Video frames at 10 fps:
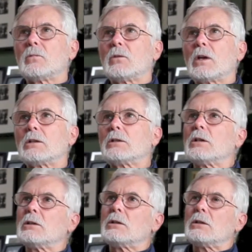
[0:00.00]
that
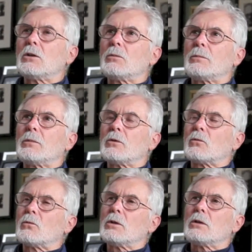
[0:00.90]
can help the
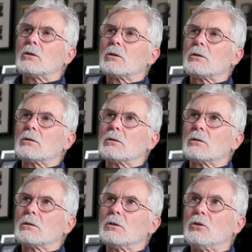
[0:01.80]
reader
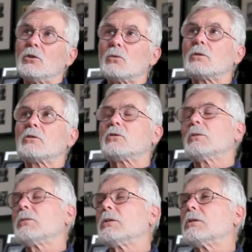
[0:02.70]
notice
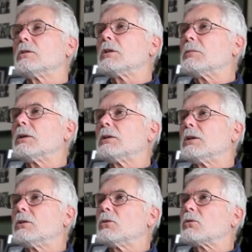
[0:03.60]
something that they might
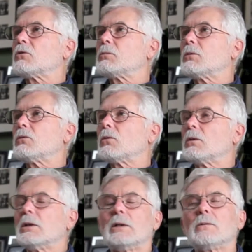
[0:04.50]
not notice before.
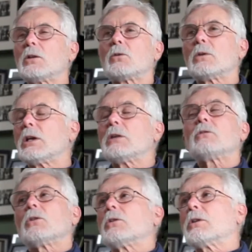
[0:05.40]
They don't have
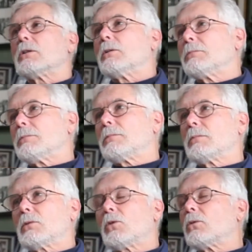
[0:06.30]
to
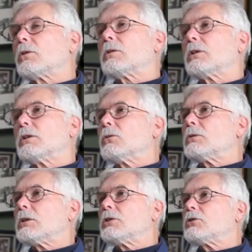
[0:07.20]
go look at the
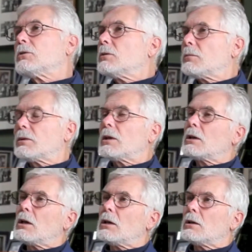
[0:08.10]
eNotation, but they
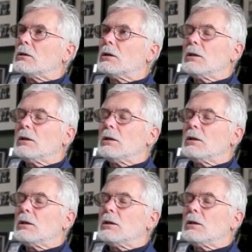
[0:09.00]
can.